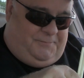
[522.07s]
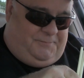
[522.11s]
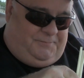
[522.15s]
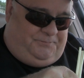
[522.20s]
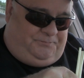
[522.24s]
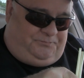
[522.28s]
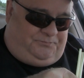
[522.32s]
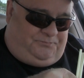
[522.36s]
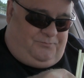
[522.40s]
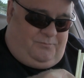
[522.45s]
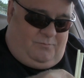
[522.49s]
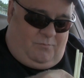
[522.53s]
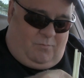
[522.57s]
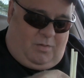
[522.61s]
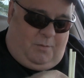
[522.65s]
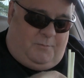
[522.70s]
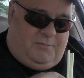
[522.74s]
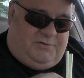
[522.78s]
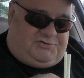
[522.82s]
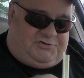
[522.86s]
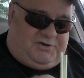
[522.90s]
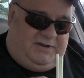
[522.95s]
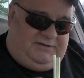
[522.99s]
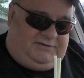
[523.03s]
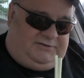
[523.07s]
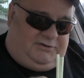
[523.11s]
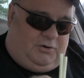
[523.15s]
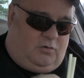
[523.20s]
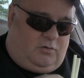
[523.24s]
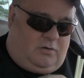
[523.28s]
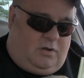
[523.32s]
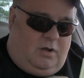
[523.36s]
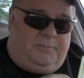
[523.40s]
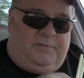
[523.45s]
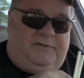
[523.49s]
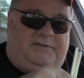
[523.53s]
I'm going to try to
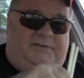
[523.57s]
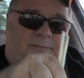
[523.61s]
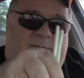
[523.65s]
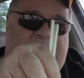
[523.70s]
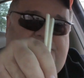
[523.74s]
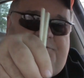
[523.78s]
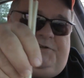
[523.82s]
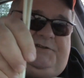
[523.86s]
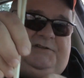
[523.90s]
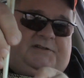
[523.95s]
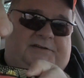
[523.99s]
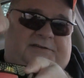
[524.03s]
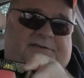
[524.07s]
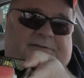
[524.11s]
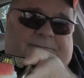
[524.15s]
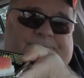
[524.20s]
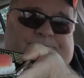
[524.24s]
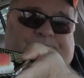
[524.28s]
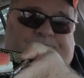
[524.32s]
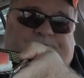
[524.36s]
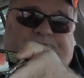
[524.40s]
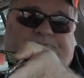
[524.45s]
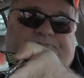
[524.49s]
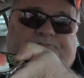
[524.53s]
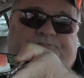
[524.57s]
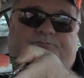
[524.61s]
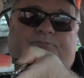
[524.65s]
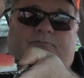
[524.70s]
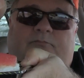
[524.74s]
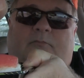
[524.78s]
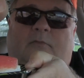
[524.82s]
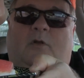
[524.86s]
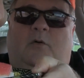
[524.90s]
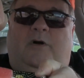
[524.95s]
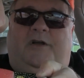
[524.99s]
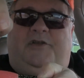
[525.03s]
soak up as much of this,
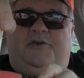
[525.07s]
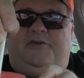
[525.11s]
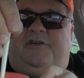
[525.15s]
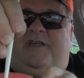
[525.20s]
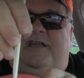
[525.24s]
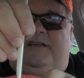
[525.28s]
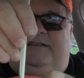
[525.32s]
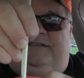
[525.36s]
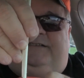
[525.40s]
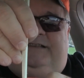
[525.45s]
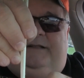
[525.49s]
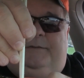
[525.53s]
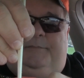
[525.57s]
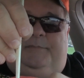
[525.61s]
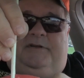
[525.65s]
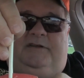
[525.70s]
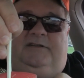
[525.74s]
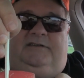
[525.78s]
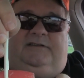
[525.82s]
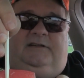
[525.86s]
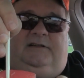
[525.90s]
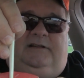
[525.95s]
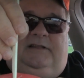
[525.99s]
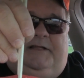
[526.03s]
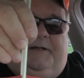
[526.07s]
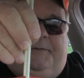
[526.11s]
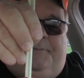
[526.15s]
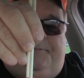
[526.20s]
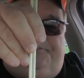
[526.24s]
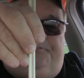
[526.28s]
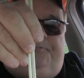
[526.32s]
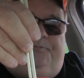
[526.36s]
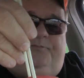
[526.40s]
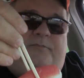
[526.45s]
well, you can't see it because of the lip.